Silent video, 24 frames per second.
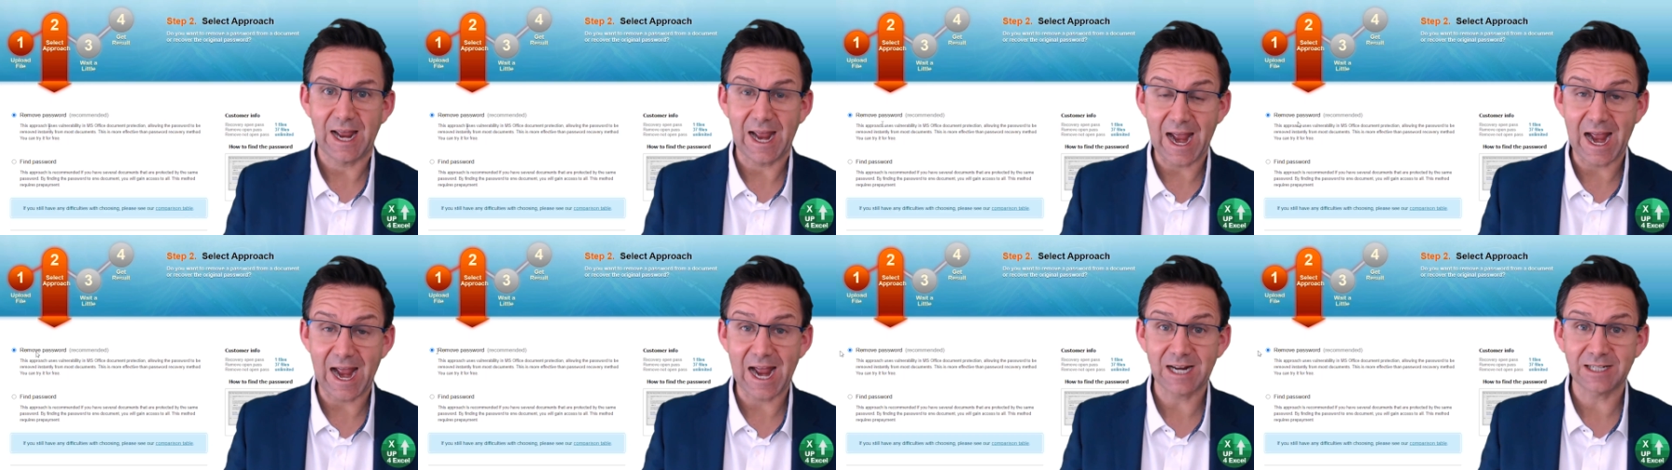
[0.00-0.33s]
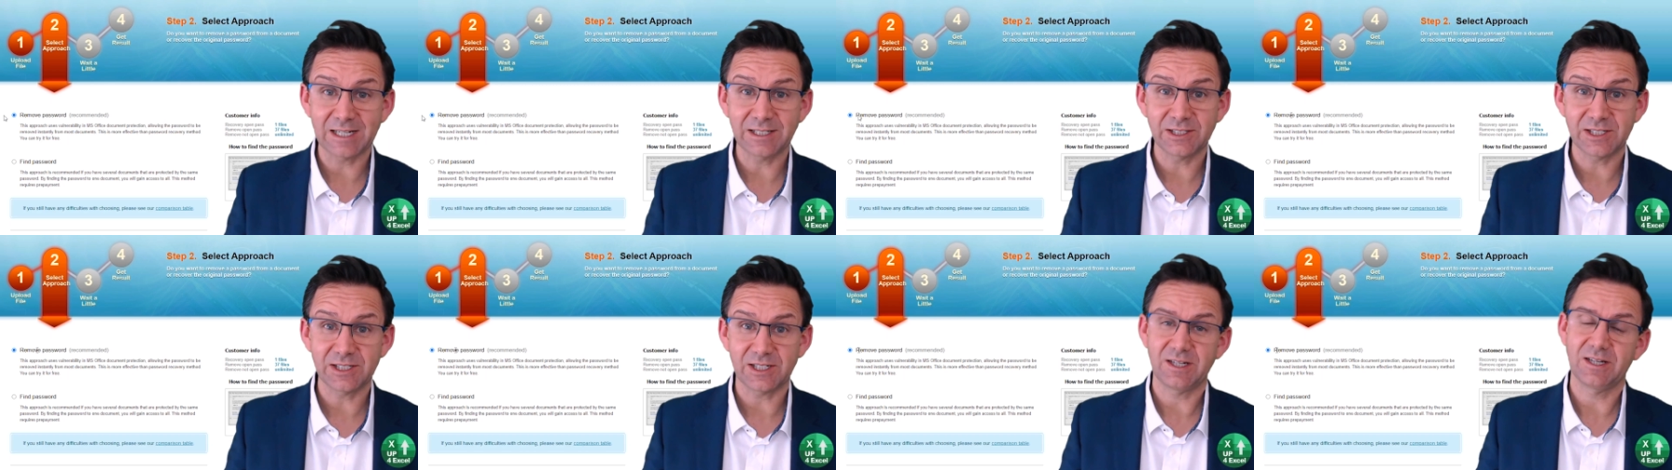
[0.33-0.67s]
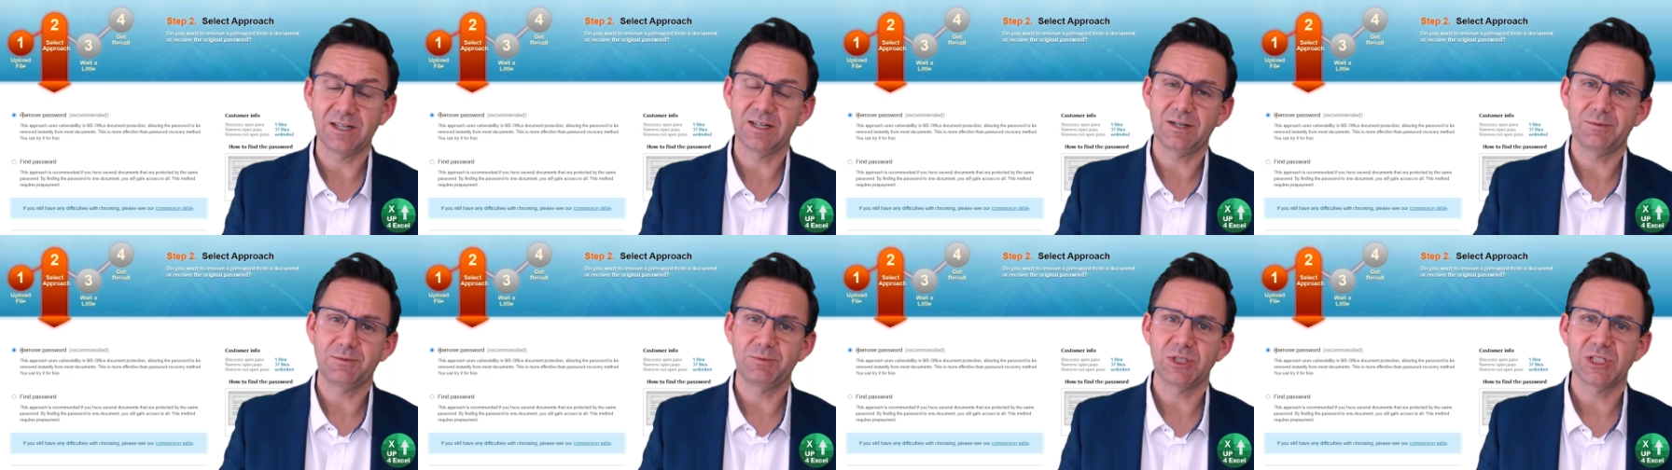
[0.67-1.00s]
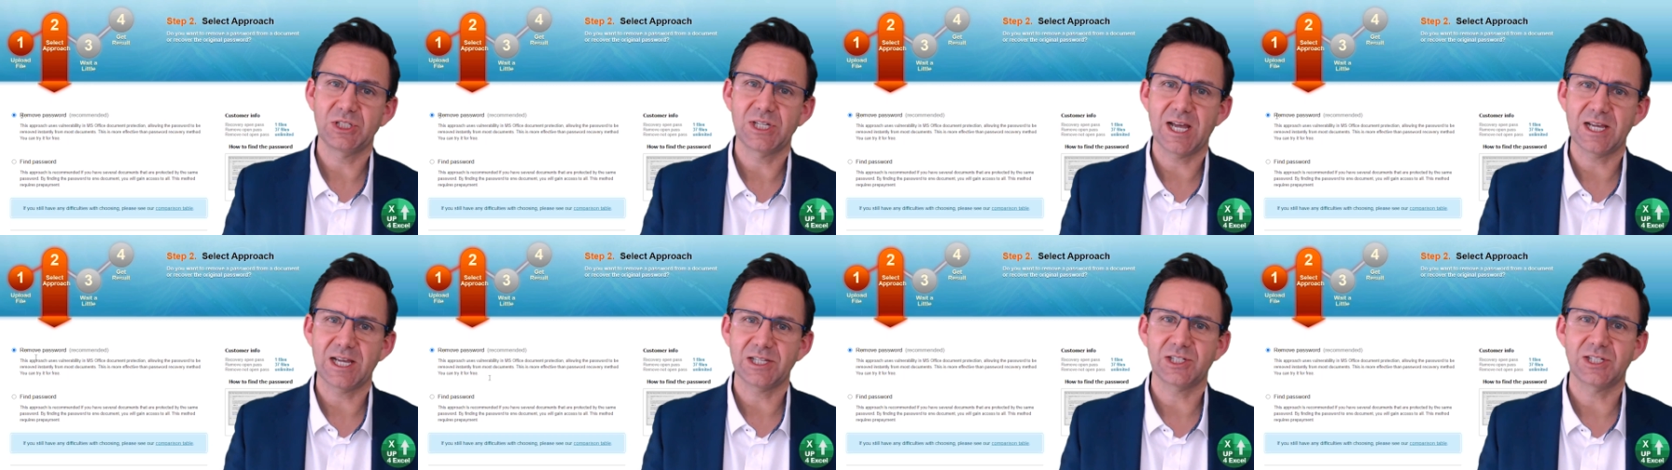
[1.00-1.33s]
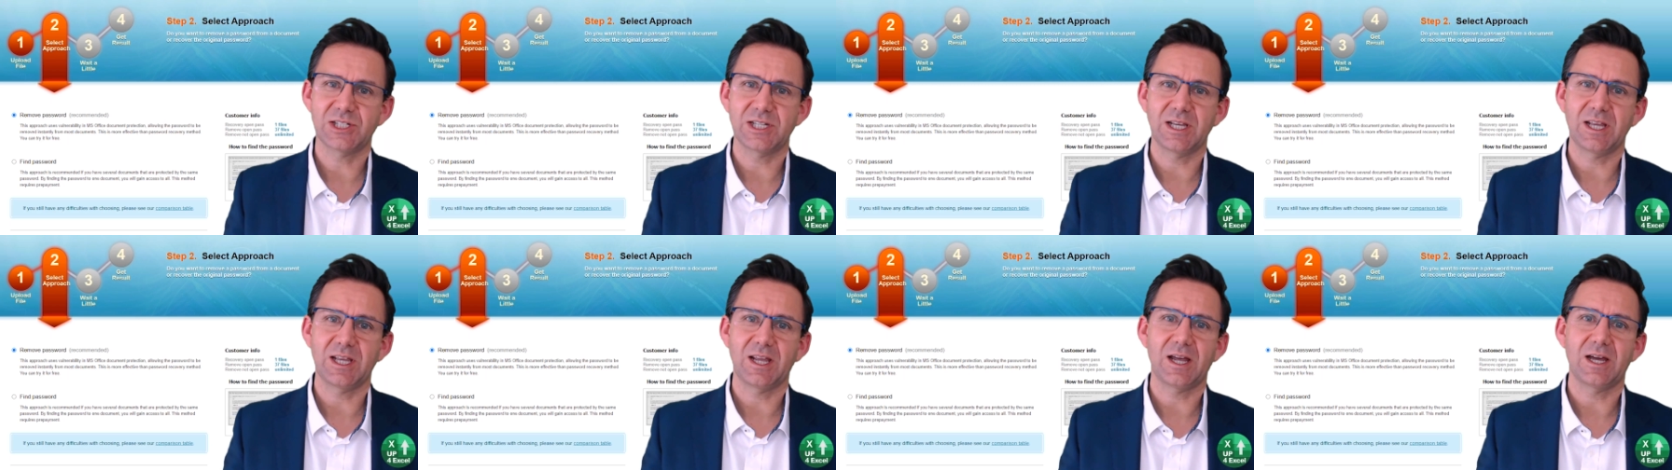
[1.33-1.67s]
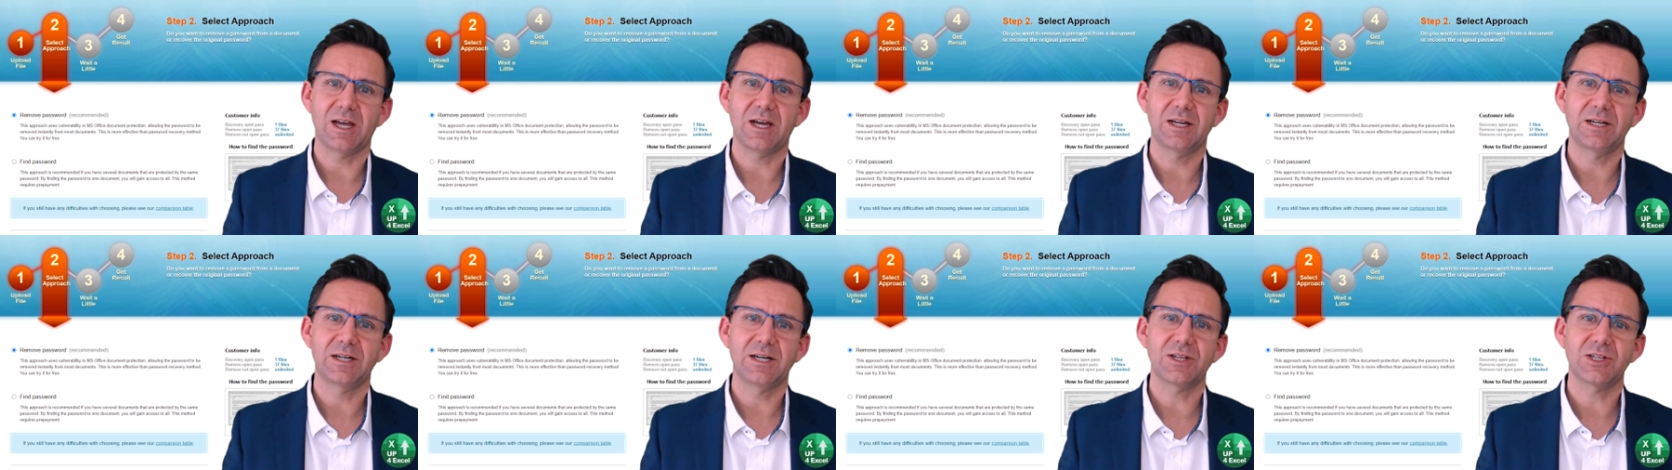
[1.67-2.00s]
And I'm going to be testing
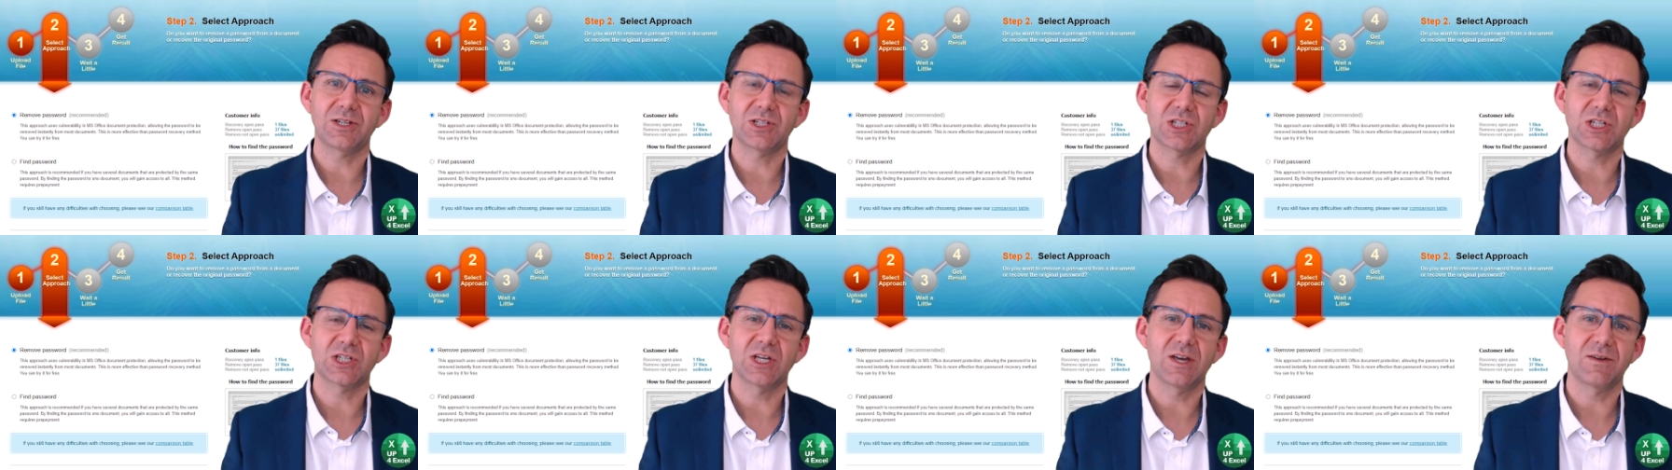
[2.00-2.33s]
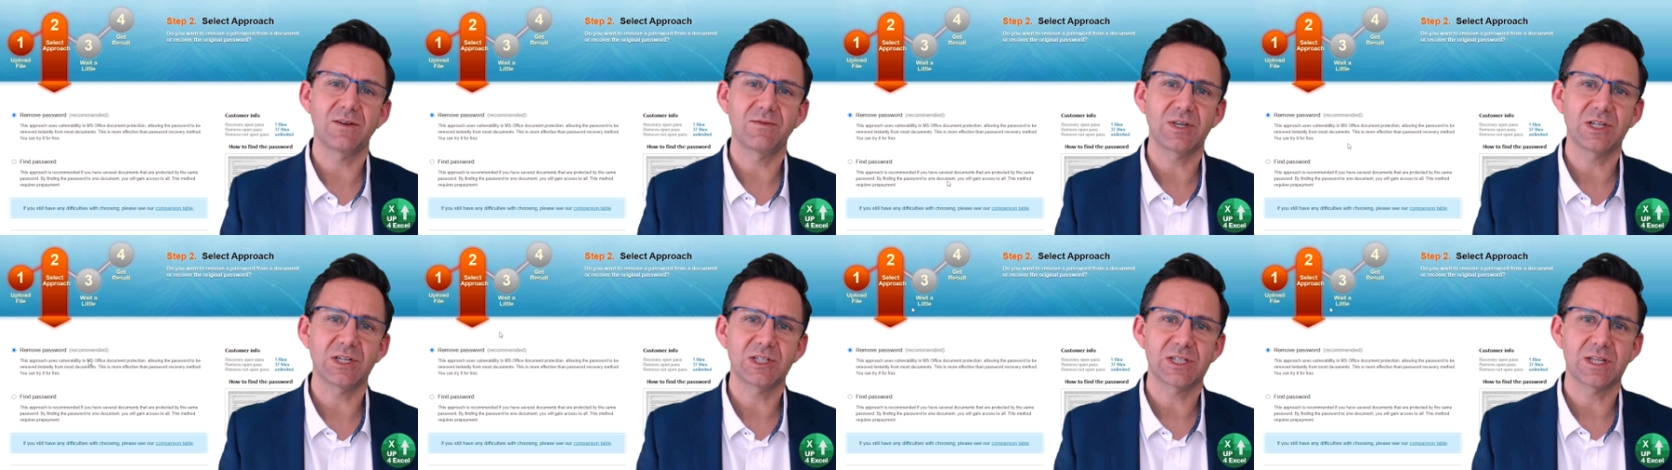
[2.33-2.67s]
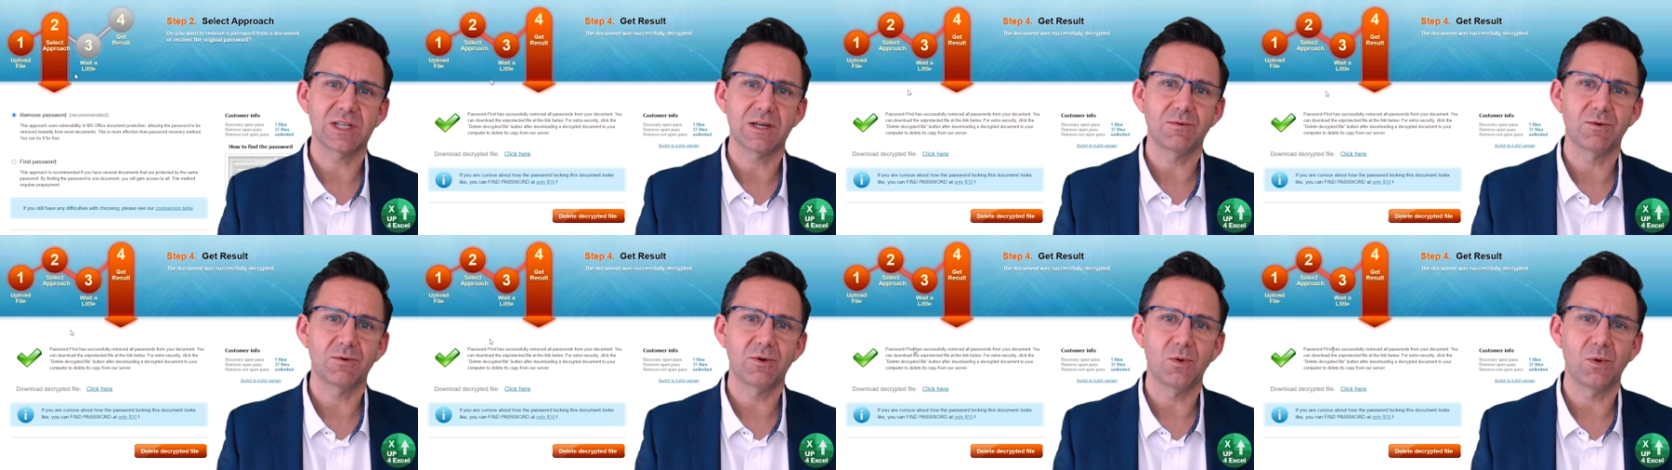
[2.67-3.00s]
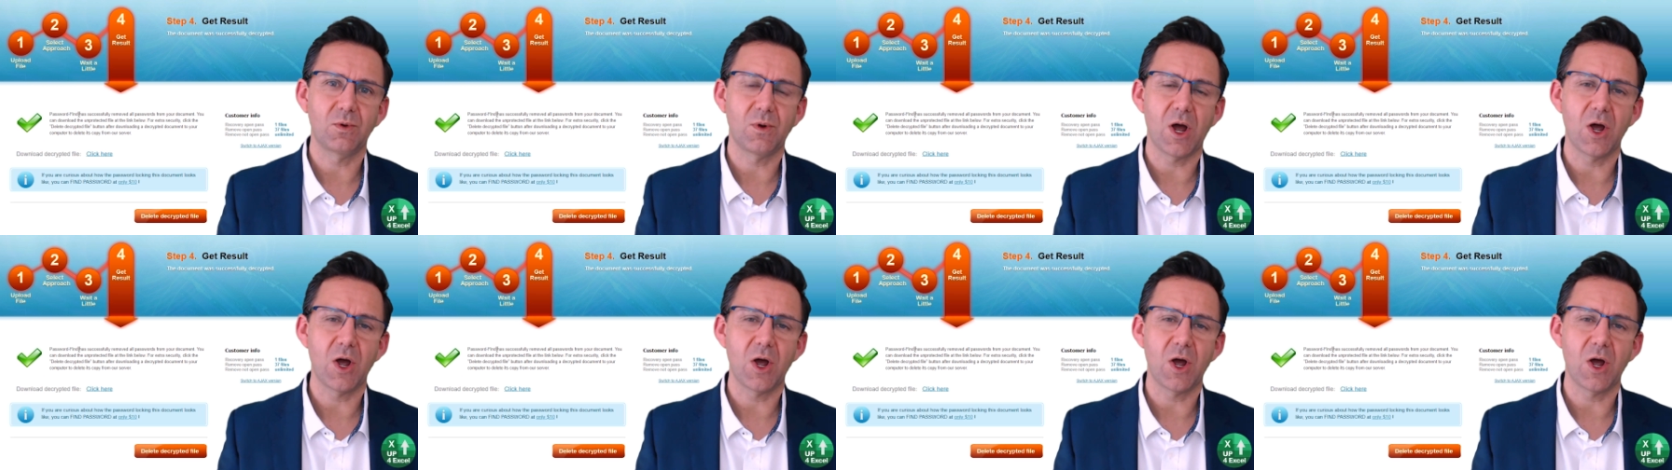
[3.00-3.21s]
another service that will